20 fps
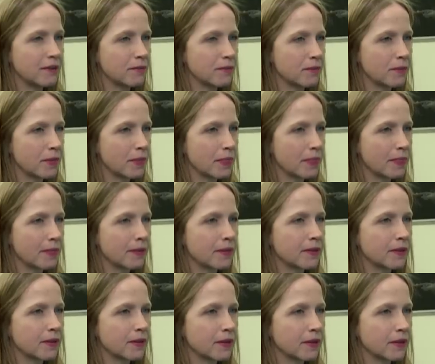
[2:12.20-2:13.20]
Meet
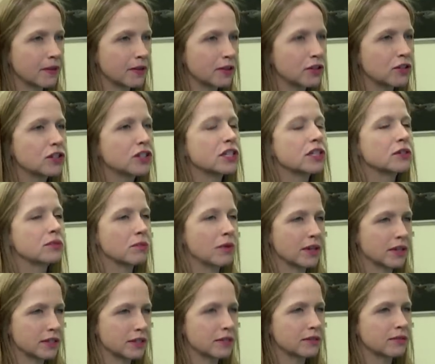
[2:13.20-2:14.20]
pediatric
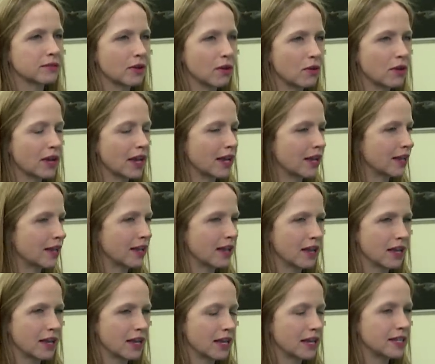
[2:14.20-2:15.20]
specialist Doctor
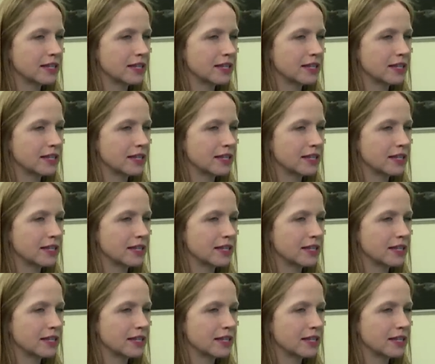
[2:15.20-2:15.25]
Tanya